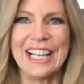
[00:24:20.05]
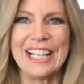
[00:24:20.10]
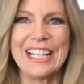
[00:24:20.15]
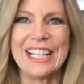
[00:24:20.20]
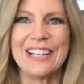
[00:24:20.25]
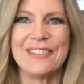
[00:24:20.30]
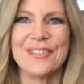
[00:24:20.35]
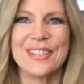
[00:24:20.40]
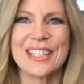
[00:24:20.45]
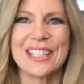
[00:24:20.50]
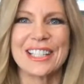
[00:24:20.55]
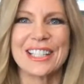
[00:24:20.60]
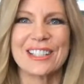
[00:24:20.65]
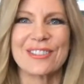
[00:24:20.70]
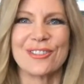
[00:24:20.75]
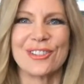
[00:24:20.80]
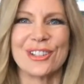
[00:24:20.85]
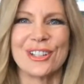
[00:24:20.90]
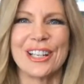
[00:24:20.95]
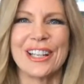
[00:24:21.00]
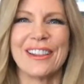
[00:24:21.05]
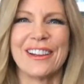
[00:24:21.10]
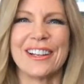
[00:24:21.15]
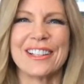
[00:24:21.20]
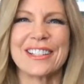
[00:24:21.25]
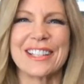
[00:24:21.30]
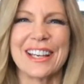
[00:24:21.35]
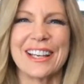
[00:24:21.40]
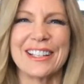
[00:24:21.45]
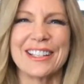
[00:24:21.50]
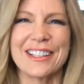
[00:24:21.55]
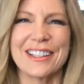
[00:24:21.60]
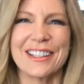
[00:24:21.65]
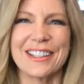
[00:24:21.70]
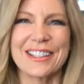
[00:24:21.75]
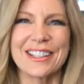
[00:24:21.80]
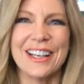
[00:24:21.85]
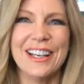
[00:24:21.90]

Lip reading: AM 640 Los Angeles.